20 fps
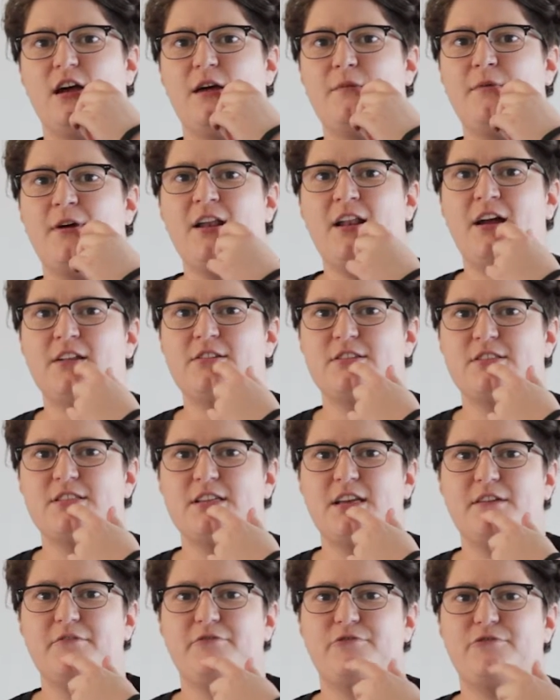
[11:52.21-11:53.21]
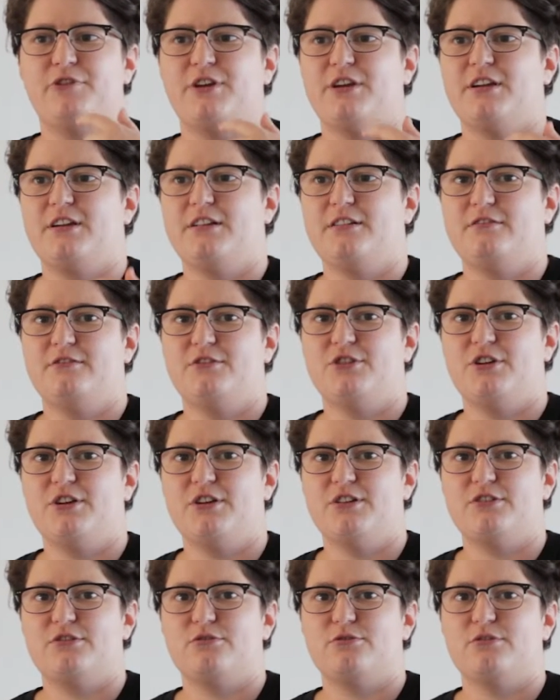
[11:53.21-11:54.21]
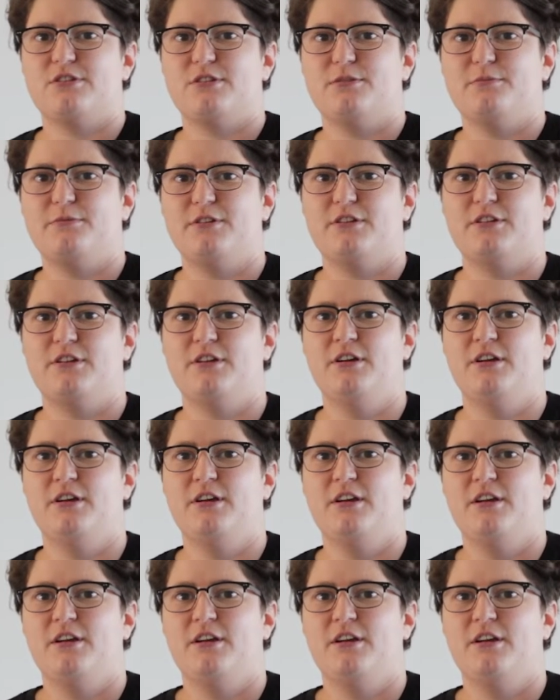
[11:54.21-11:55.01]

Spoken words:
Am I allowed to say freak in church or something?